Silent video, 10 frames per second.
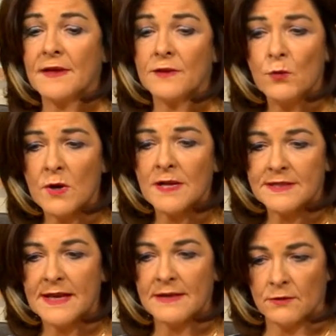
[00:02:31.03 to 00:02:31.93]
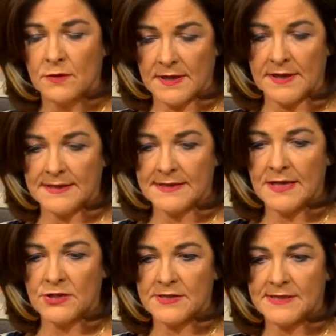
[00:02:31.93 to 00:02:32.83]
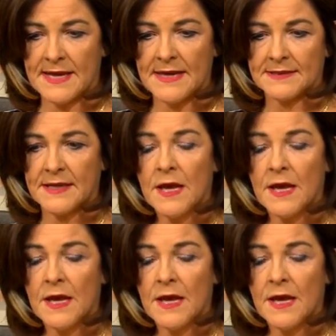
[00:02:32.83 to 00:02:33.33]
the World Health Organization says